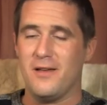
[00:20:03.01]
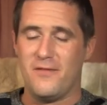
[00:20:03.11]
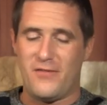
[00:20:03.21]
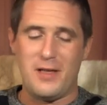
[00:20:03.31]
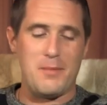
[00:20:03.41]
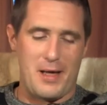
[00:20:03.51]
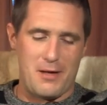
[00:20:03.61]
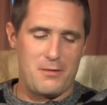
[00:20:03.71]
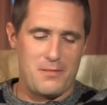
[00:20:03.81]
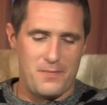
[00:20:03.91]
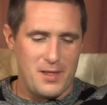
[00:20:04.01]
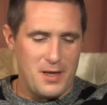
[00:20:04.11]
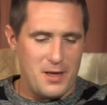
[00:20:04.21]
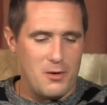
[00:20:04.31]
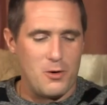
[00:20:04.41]
female,
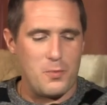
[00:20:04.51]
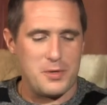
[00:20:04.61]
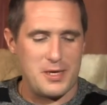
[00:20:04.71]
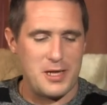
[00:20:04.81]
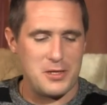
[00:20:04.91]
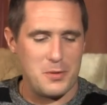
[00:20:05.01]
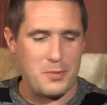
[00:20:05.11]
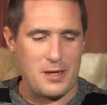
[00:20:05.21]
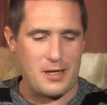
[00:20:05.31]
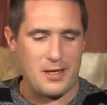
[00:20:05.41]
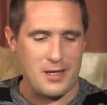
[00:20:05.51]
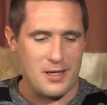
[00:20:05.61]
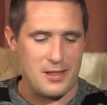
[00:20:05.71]
or pretend to be.